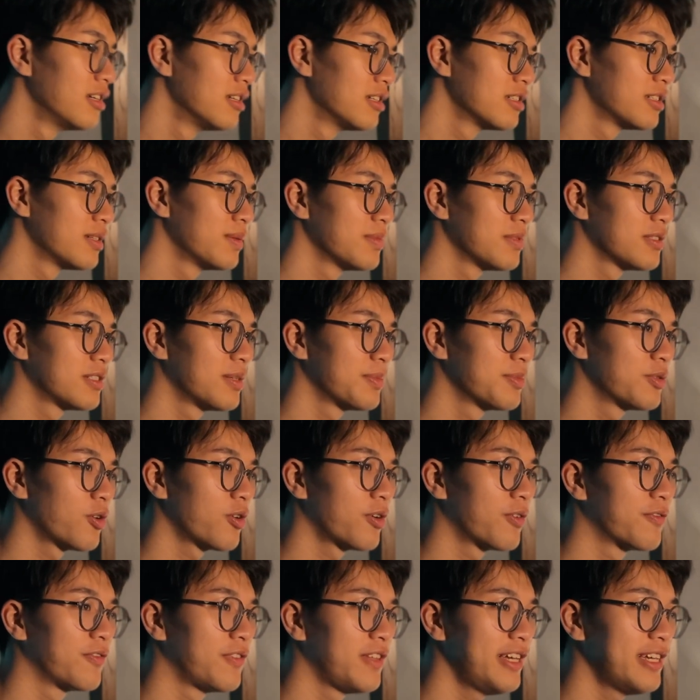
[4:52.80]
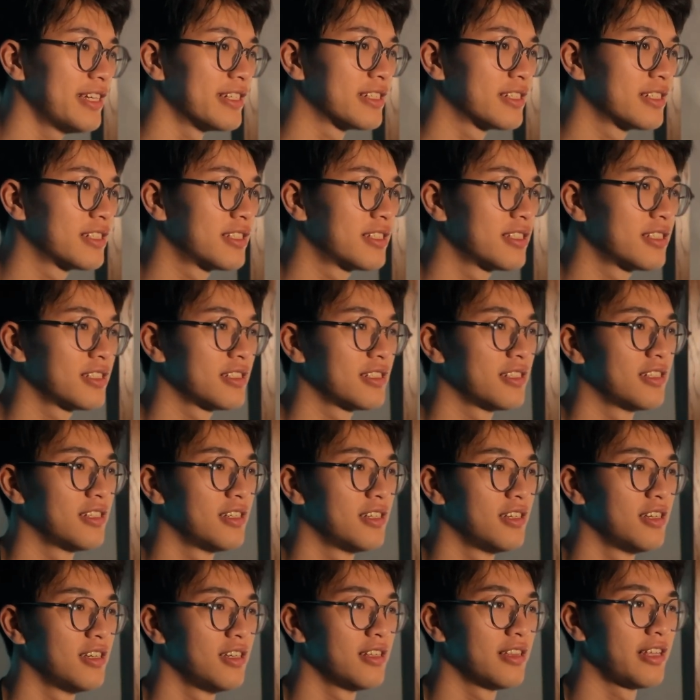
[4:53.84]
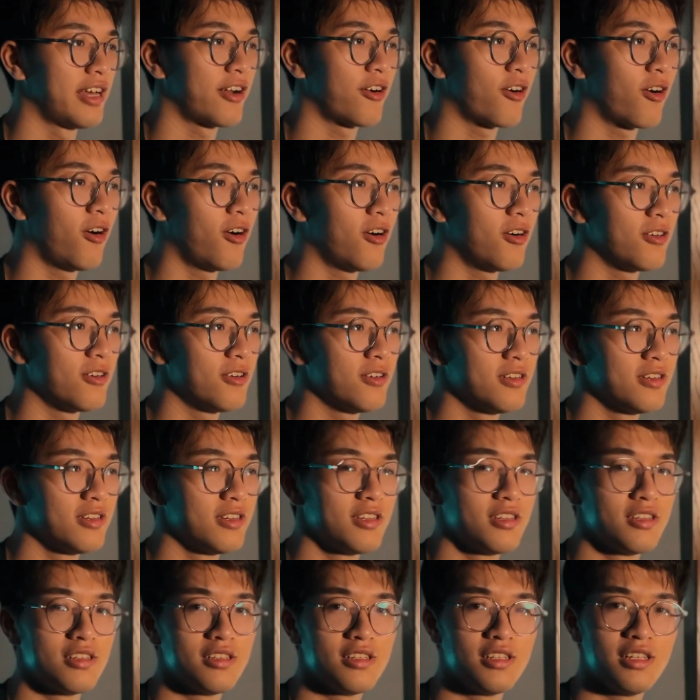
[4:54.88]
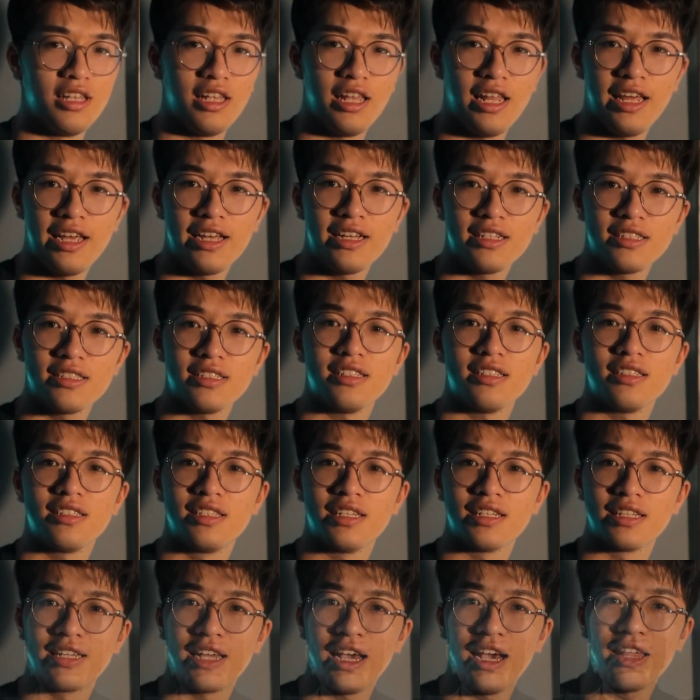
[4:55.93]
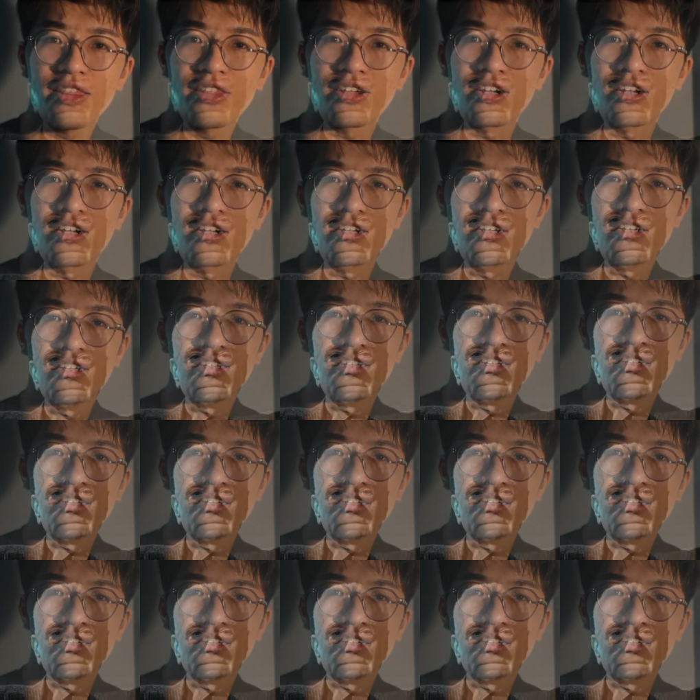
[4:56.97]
some sort of lists that are all linked together.